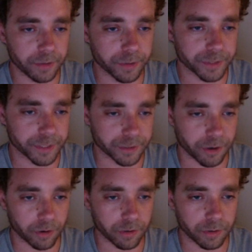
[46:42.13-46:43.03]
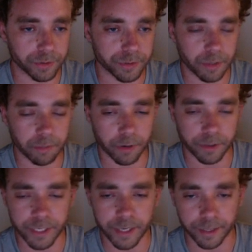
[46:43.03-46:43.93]
Louis is Carlos
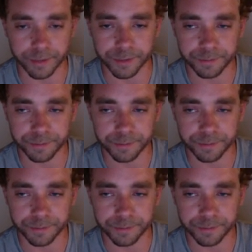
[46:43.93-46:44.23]
Martinez.